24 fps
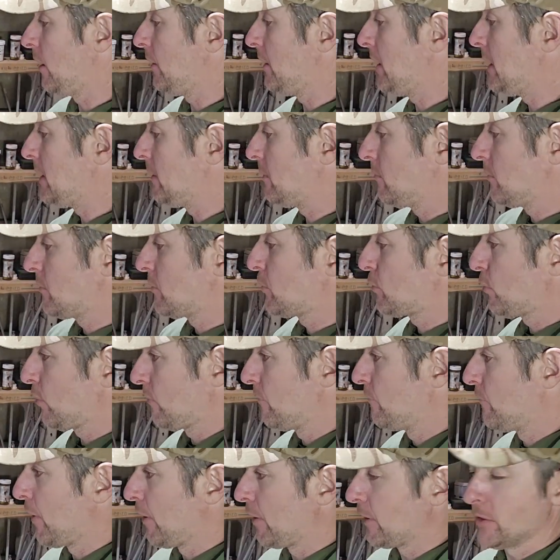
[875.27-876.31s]
It took
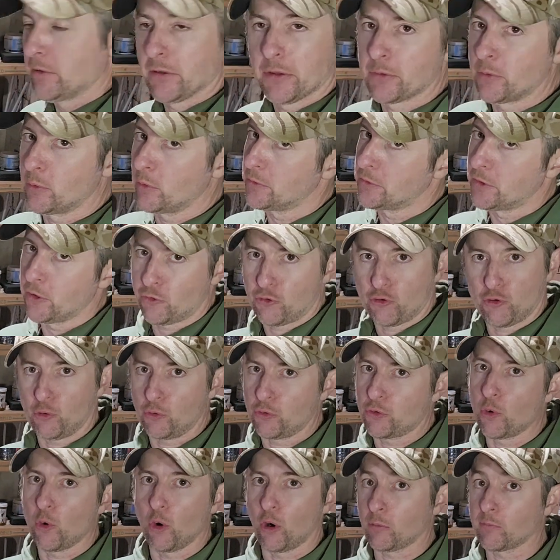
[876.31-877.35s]
very little additional
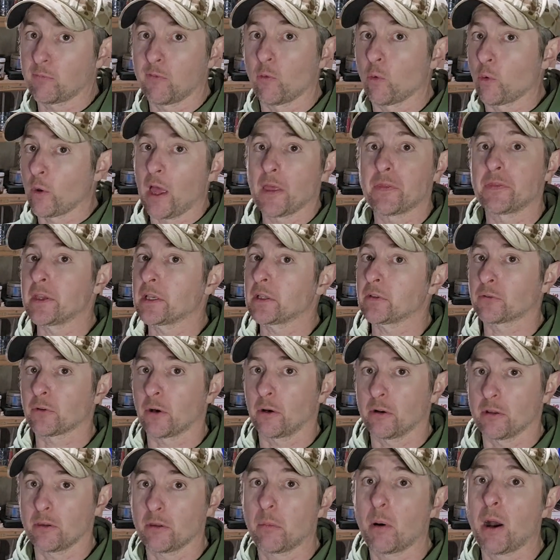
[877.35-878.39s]
torque before that thing
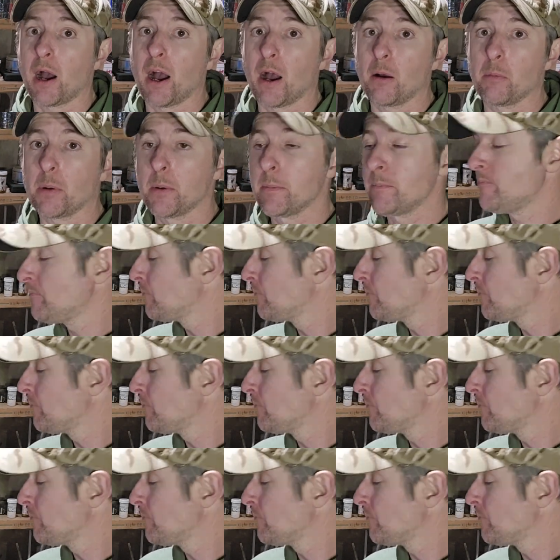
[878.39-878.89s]
started to pop.